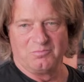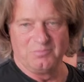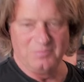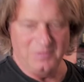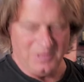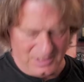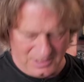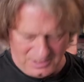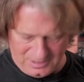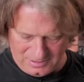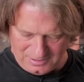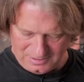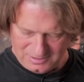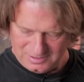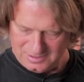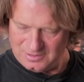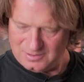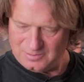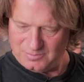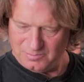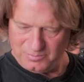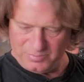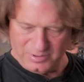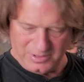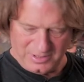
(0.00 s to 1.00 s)
me,
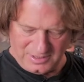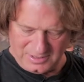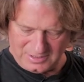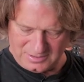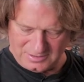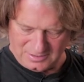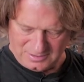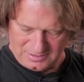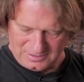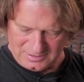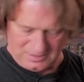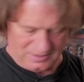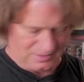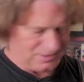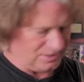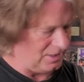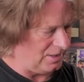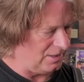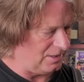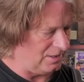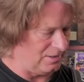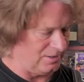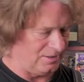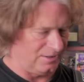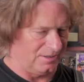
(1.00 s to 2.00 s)
pick,
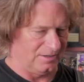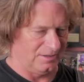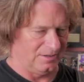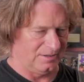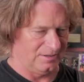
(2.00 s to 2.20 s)
guitar,